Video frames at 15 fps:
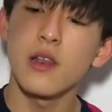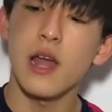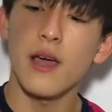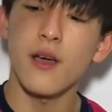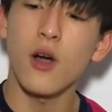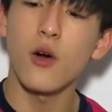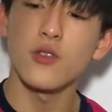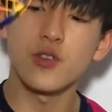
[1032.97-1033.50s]

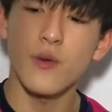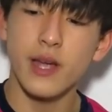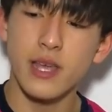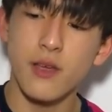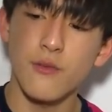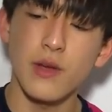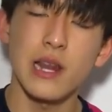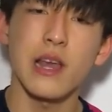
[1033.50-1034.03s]
like hold your
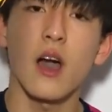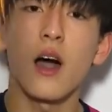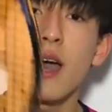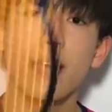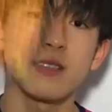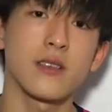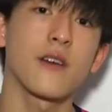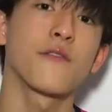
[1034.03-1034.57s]
racket really
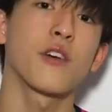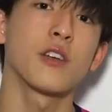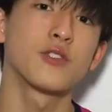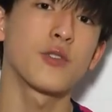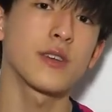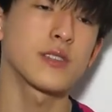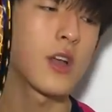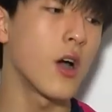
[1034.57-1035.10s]
high as I've
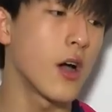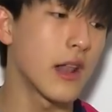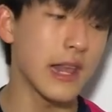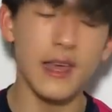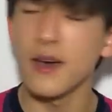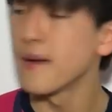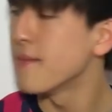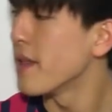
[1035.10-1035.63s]
addressed
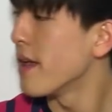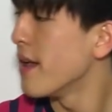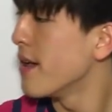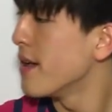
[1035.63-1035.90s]
earlier.